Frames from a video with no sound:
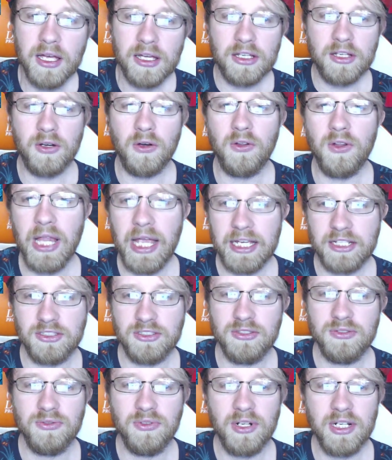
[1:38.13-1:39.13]

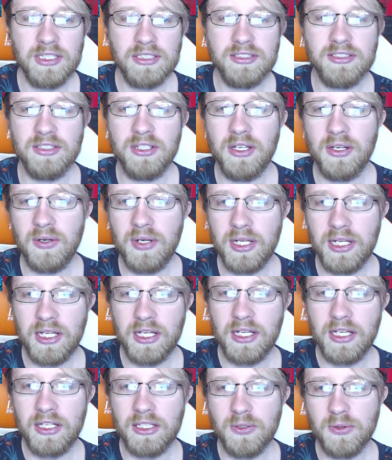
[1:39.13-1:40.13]
Collection, right? So
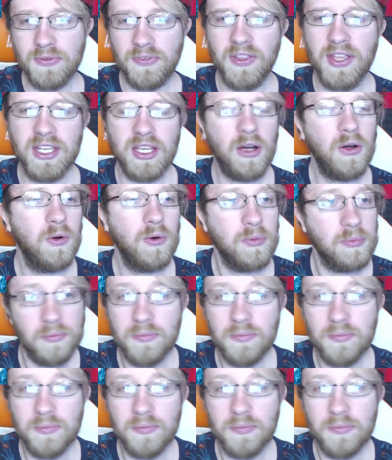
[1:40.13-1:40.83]
uh, you would think, oh,